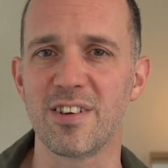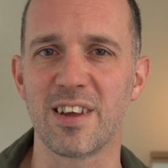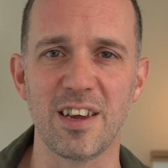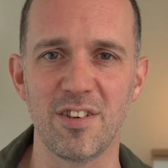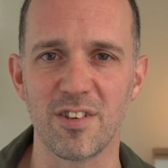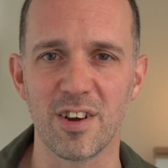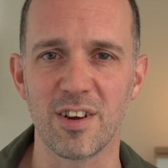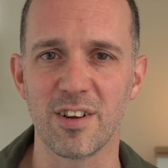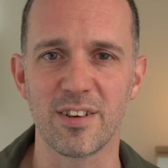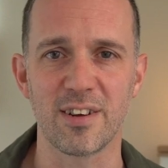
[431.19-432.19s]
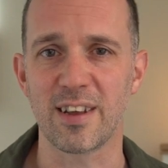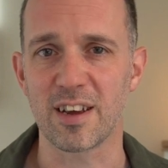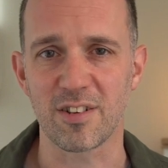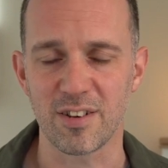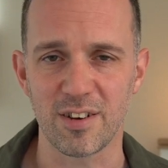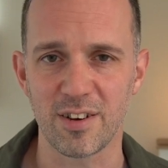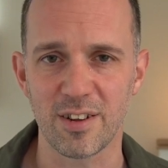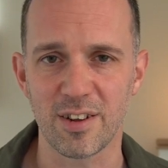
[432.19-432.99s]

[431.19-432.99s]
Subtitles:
danger detection.